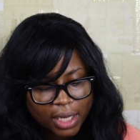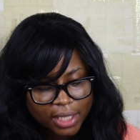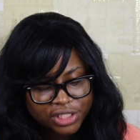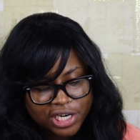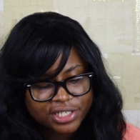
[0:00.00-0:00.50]

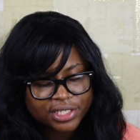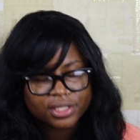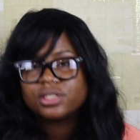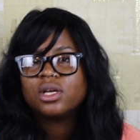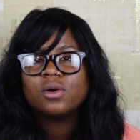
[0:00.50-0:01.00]

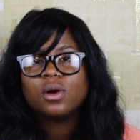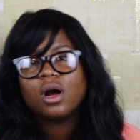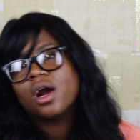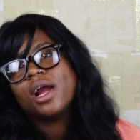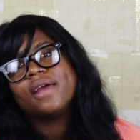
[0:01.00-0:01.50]
Churches. So,
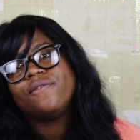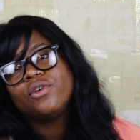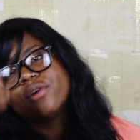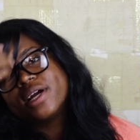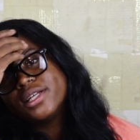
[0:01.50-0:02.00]
if
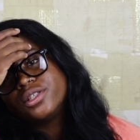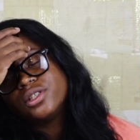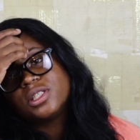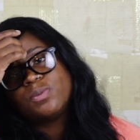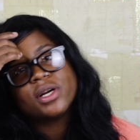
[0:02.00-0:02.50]
you're
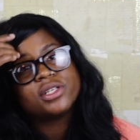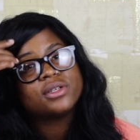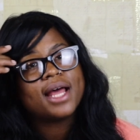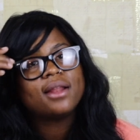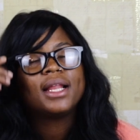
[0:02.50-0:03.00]
into
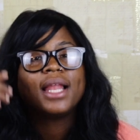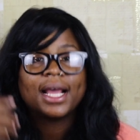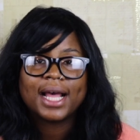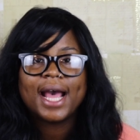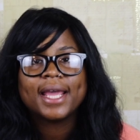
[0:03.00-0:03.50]
spirituality
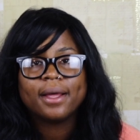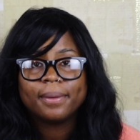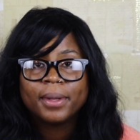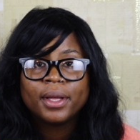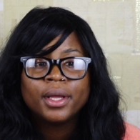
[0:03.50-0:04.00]
like
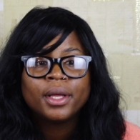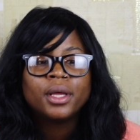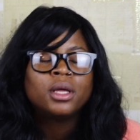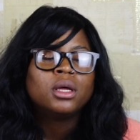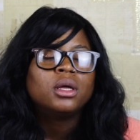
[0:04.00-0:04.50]
I
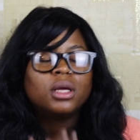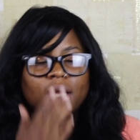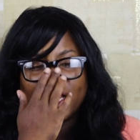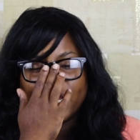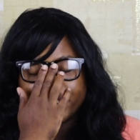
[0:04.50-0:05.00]

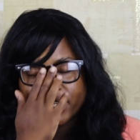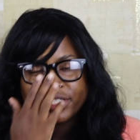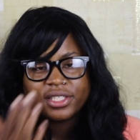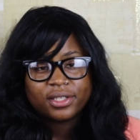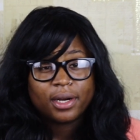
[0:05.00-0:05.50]
am,
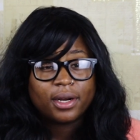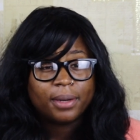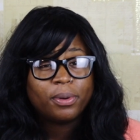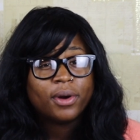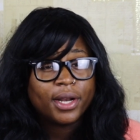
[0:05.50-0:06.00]
churches are
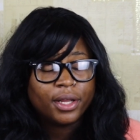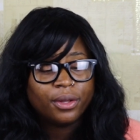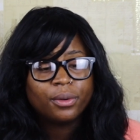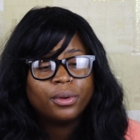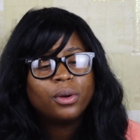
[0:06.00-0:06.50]
important to
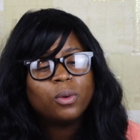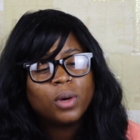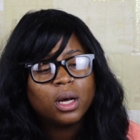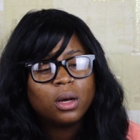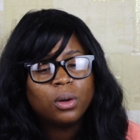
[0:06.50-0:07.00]
you.
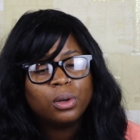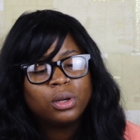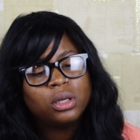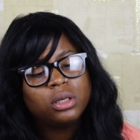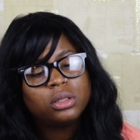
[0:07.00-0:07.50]
Well,
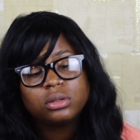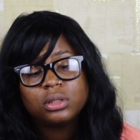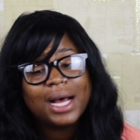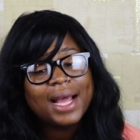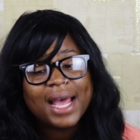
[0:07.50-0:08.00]

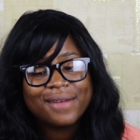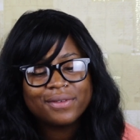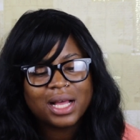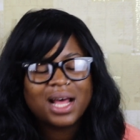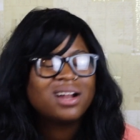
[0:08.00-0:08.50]

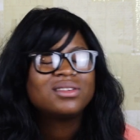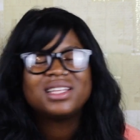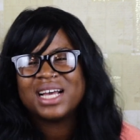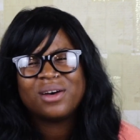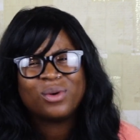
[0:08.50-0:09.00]
I don't
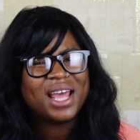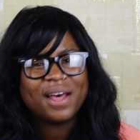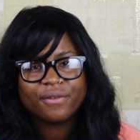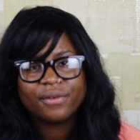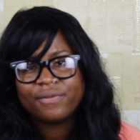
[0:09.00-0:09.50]
think I would
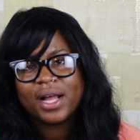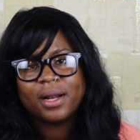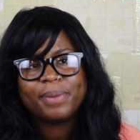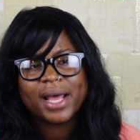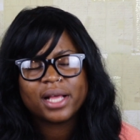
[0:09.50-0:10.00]
ever find
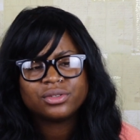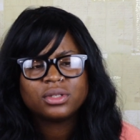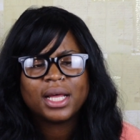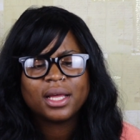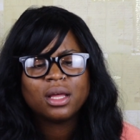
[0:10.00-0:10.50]
a pastor
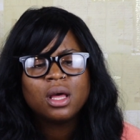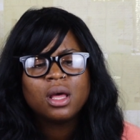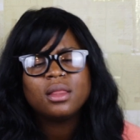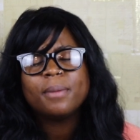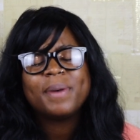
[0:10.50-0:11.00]
like
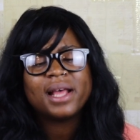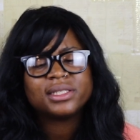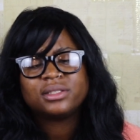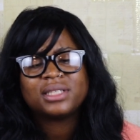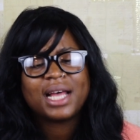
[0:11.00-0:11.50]
the
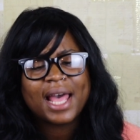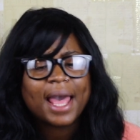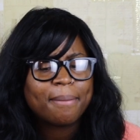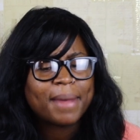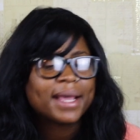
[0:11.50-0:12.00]
pastors I
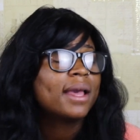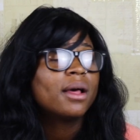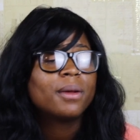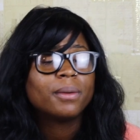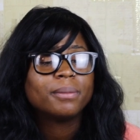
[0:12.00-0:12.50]
had back at
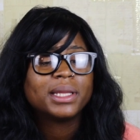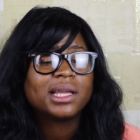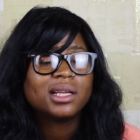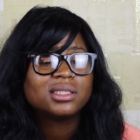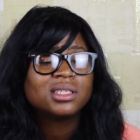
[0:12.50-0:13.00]
home,
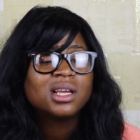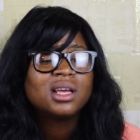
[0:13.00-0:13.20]
because